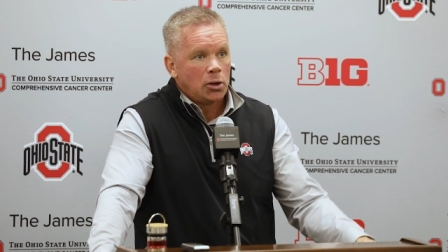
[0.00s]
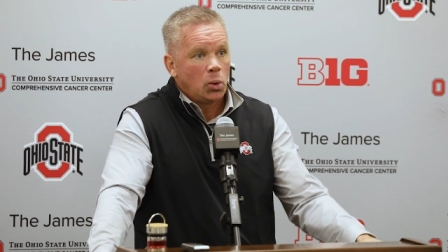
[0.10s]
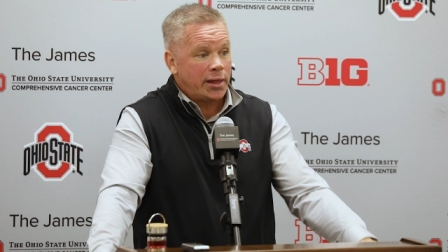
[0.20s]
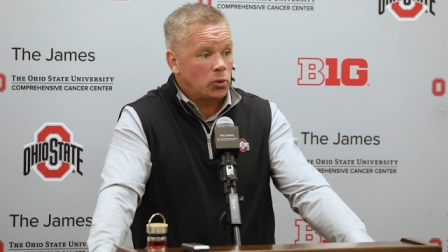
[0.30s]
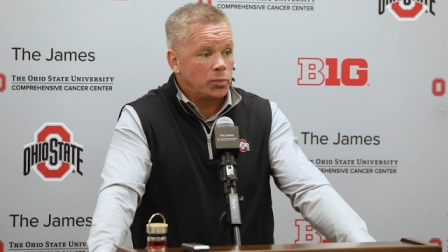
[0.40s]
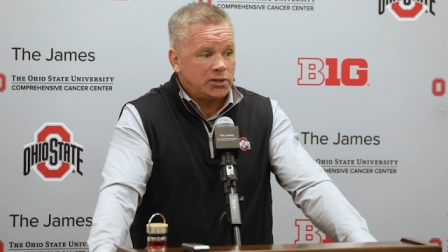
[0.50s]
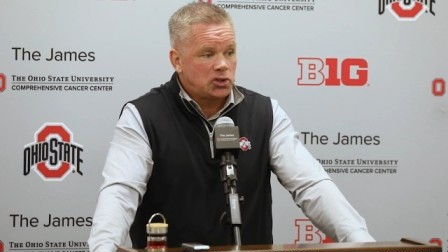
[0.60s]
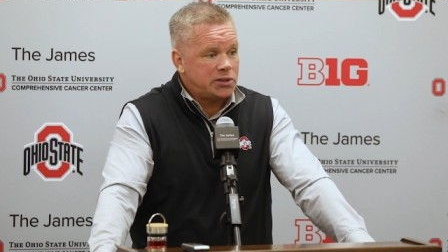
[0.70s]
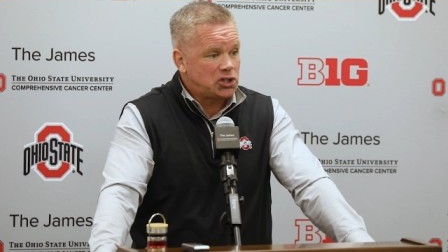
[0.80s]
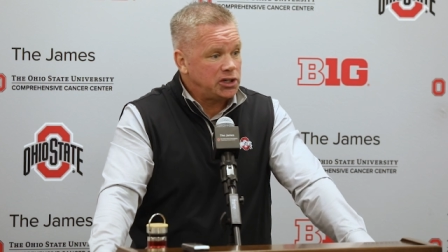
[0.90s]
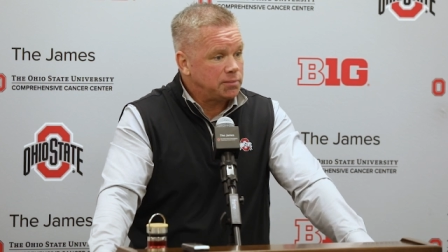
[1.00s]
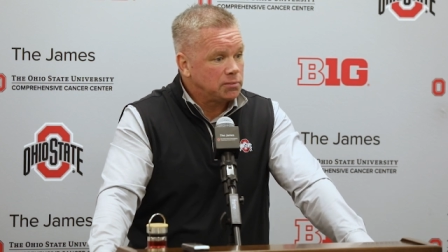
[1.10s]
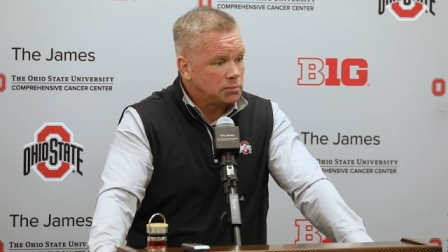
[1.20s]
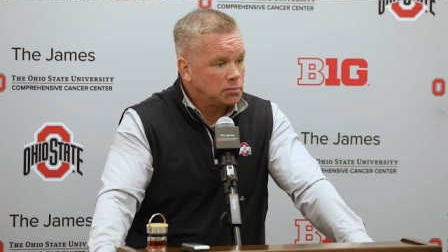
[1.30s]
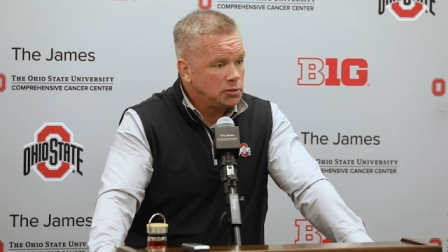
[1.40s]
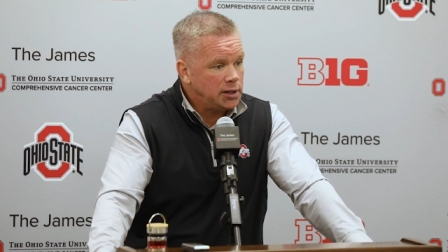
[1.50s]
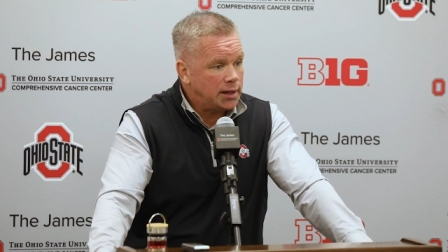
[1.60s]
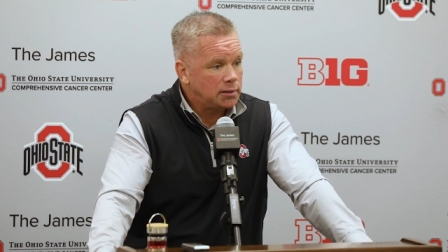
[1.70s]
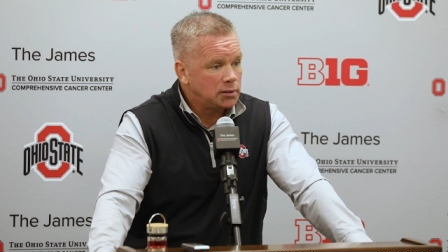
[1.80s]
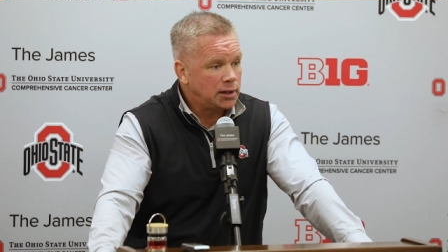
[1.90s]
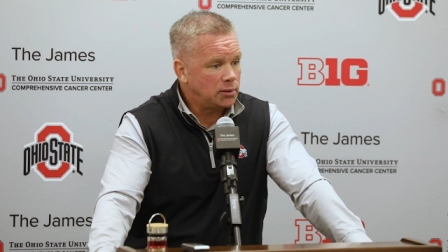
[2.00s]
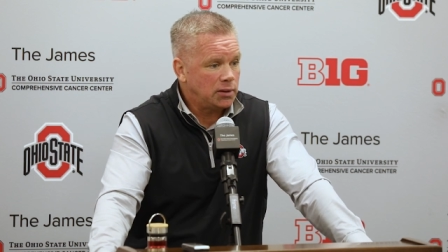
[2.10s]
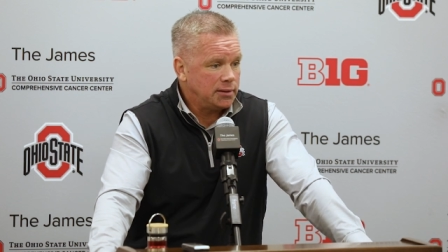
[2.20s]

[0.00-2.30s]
Well, that remains to be seen. Yeah, I don't.